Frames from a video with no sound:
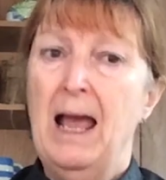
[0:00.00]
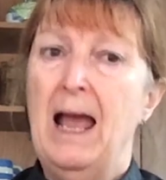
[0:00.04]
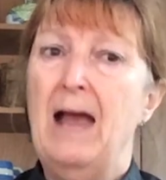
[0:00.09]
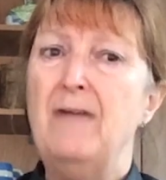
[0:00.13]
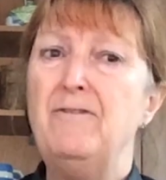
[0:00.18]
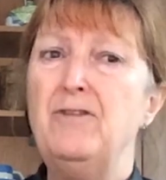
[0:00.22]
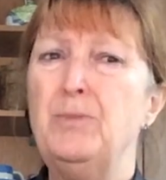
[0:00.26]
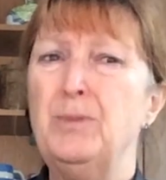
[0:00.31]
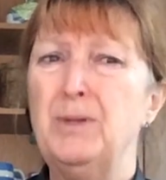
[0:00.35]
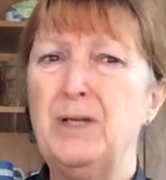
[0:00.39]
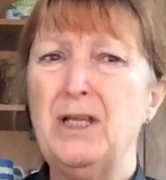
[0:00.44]

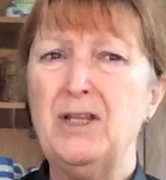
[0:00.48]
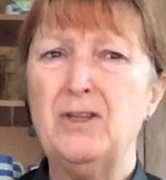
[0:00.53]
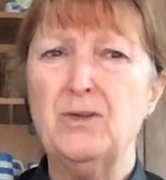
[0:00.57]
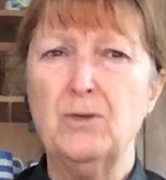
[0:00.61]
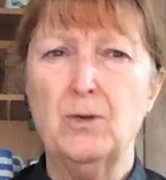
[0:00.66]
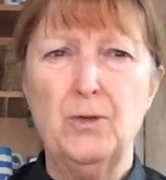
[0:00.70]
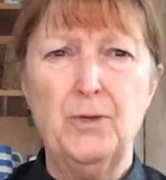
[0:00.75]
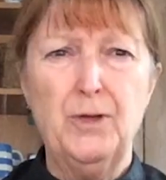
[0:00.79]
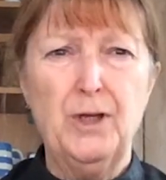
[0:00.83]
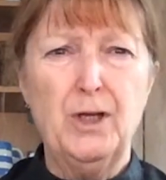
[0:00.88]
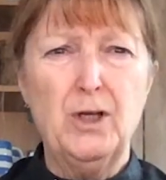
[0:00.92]
everybody
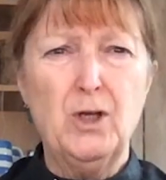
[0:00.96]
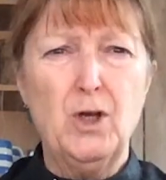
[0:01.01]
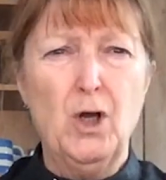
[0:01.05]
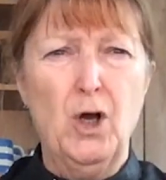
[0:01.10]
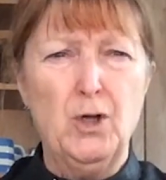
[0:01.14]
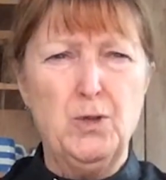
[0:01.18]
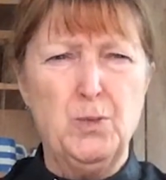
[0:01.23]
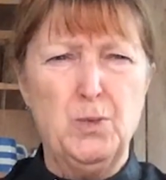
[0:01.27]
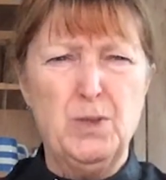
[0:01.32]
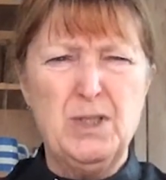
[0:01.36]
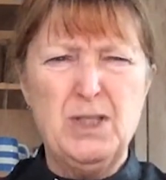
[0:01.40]
thought that
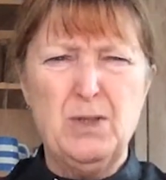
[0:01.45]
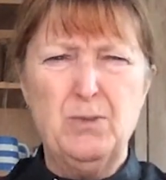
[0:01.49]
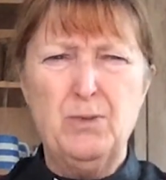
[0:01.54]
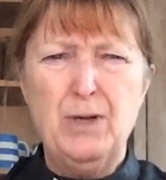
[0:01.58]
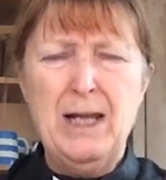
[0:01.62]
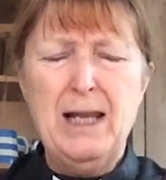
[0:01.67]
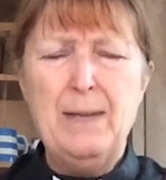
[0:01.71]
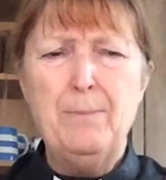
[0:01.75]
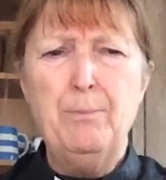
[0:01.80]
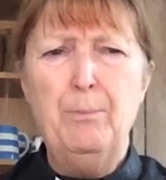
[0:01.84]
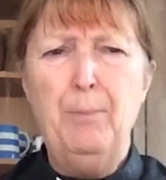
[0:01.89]
God was a
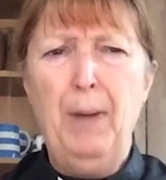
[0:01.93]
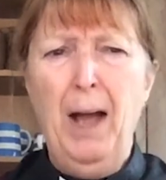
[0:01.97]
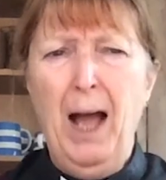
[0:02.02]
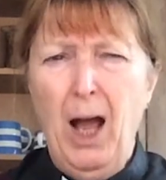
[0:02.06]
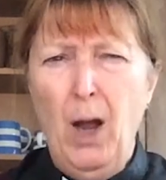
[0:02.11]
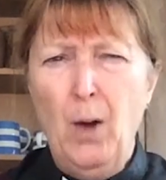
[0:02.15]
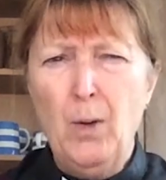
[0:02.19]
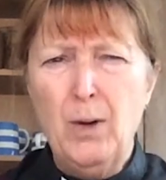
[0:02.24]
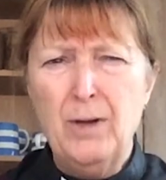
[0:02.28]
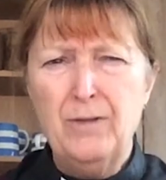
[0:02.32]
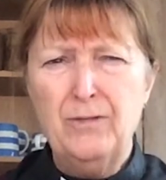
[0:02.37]
really
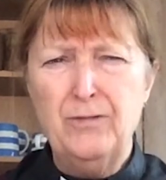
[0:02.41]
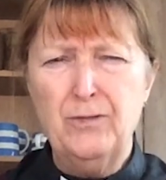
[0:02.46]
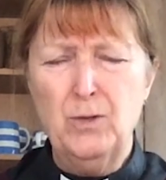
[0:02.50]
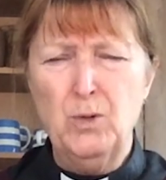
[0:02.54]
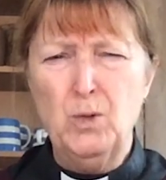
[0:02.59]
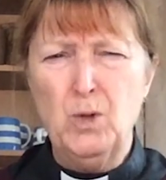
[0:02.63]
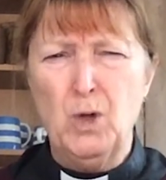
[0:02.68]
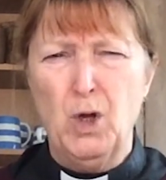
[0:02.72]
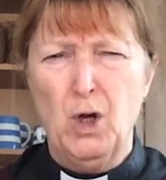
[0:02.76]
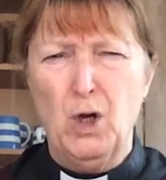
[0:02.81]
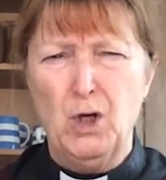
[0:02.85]

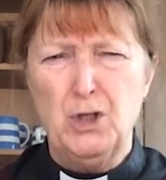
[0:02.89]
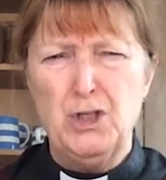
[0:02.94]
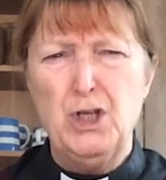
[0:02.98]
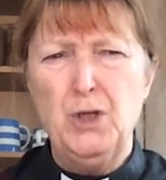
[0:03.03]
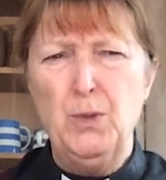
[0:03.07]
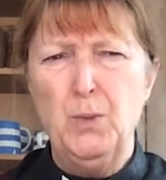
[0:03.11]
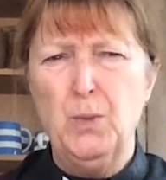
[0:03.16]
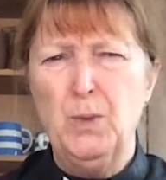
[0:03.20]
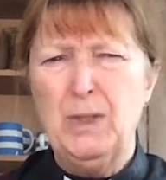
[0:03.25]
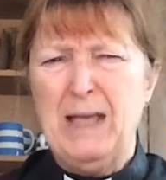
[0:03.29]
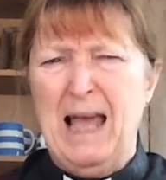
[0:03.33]
powerful God
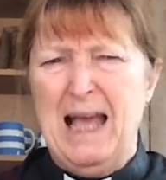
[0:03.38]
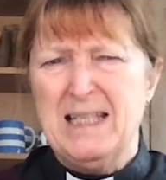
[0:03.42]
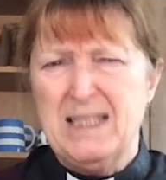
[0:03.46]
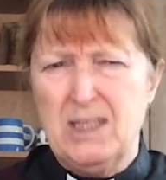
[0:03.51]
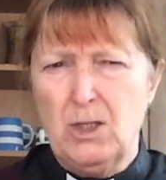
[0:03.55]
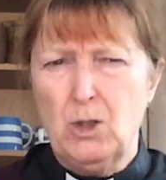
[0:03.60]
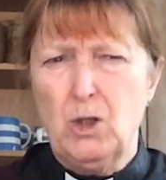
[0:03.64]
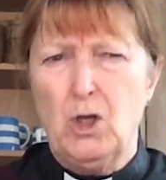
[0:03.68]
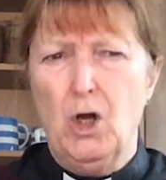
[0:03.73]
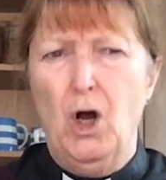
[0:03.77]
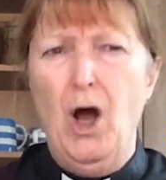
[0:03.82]
who
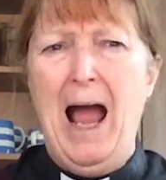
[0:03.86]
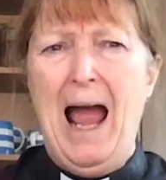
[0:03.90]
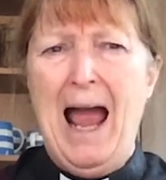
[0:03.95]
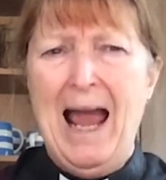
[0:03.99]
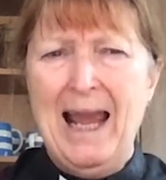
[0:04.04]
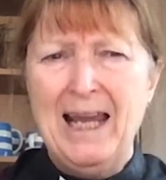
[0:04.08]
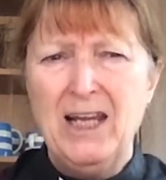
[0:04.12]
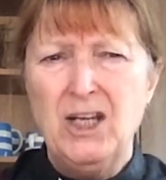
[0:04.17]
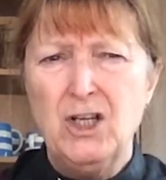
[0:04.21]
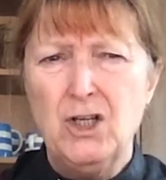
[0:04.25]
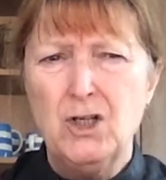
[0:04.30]
got
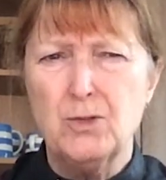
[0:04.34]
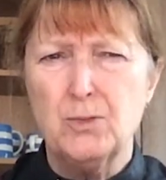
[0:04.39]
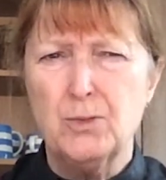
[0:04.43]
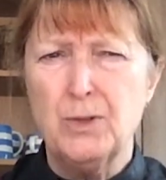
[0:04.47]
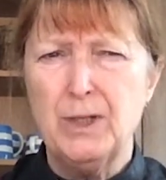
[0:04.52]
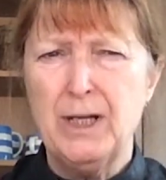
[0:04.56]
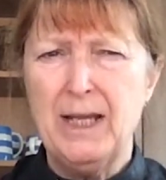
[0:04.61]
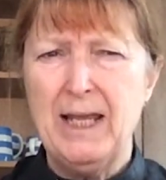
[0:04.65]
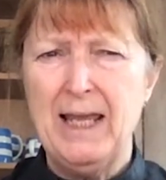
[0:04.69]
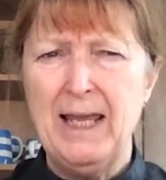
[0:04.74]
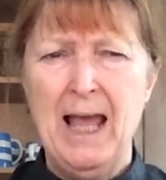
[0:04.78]

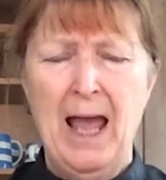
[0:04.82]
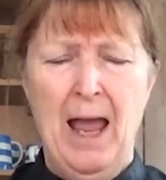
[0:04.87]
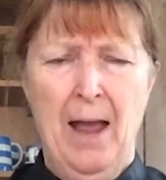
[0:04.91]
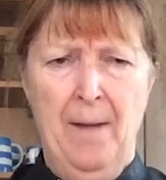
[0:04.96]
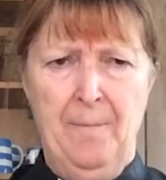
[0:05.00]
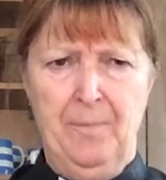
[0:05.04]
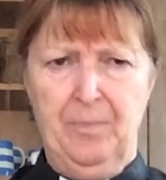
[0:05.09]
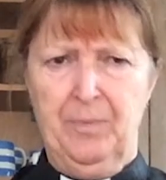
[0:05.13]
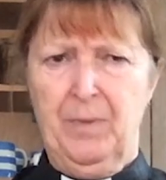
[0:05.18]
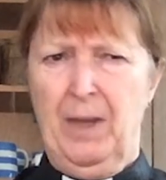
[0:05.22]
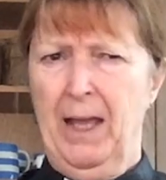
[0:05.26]
angry,
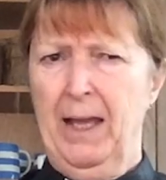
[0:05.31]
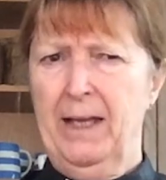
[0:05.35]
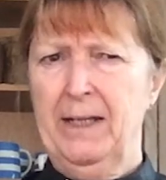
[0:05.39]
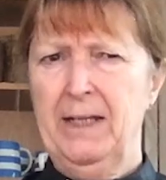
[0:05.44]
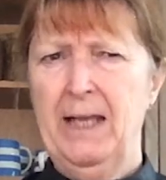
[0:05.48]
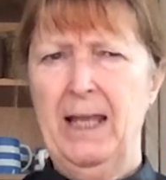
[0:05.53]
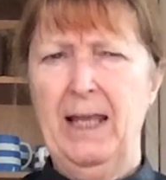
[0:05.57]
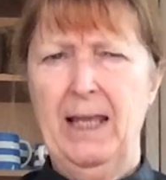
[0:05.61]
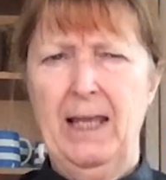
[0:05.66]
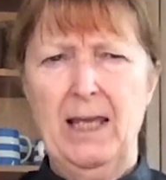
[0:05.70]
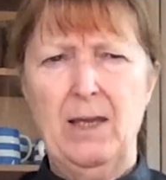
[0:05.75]

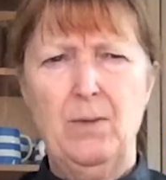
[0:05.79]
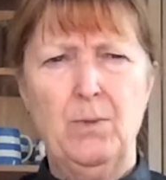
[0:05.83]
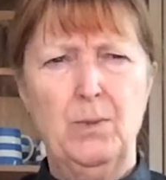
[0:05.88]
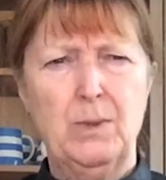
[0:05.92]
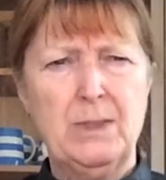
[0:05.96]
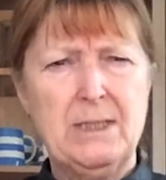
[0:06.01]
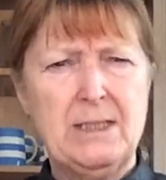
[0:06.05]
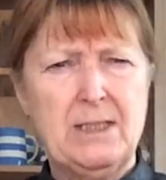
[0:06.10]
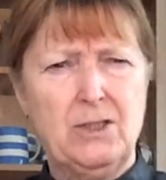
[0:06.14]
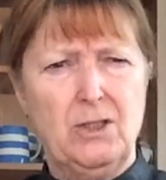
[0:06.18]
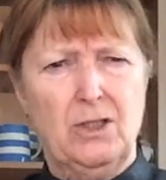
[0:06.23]
and he
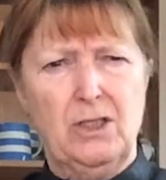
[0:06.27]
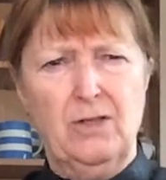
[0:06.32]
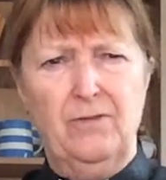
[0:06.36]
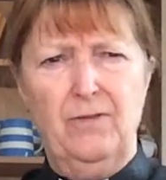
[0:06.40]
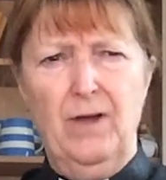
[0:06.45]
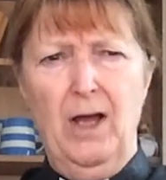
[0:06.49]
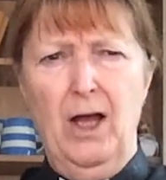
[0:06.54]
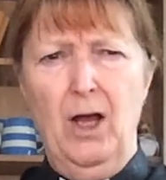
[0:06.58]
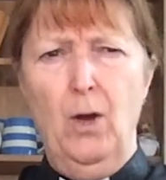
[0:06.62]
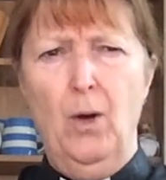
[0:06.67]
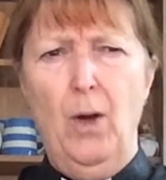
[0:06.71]
was sort of
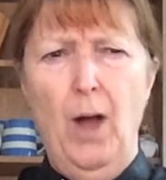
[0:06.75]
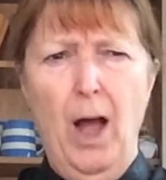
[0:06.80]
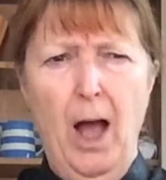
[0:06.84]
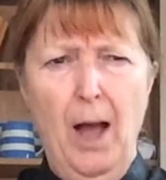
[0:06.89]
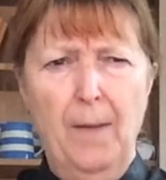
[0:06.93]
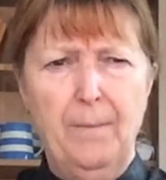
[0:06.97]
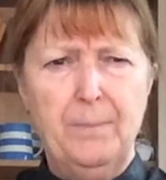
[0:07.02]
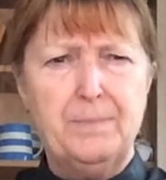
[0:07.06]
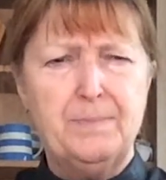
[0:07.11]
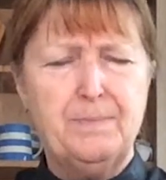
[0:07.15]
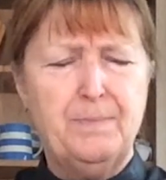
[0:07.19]

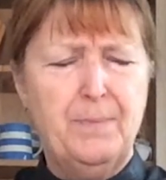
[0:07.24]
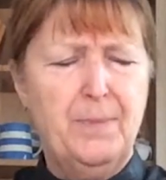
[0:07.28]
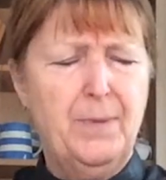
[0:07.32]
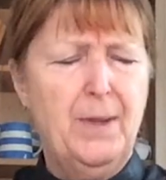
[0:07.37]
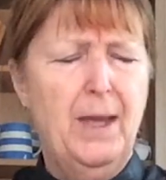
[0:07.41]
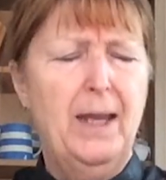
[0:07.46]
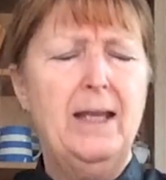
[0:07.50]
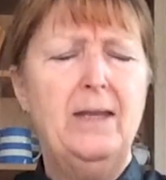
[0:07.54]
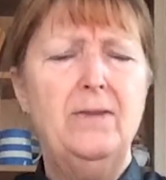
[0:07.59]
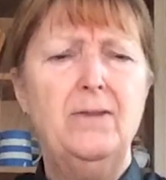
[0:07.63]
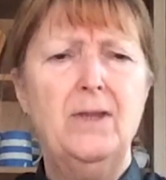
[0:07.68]
up
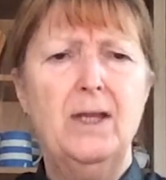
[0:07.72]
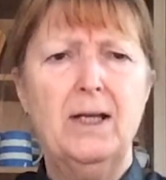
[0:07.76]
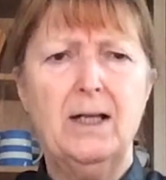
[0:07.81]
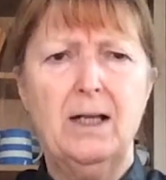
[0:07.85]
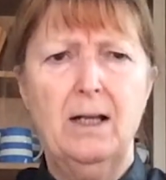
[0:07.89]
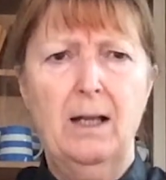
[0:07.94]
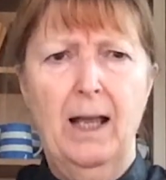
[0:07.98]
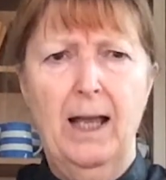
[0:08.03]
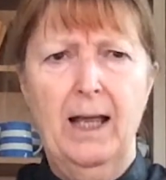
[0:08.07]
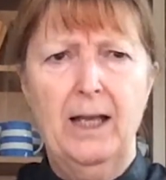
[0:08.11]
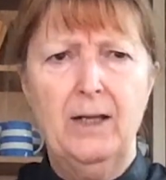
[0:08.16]
in the
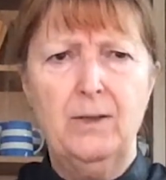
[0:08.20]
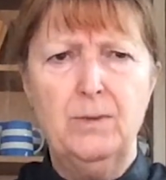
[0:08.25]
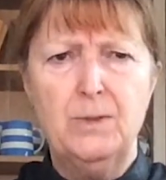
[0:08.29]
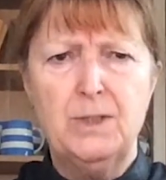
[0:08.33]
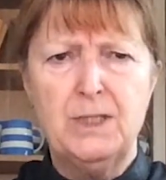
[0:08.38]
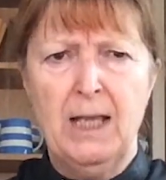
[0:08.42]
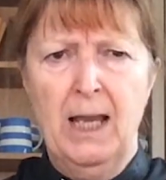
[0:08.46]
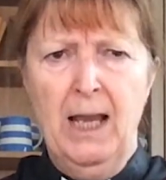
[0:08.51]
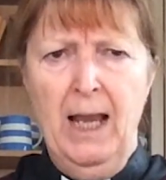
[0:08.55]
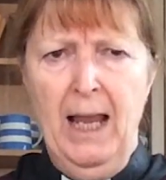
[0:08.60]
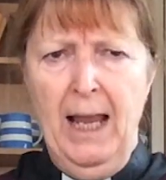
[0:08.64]

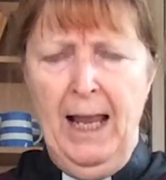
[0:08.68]
clouds,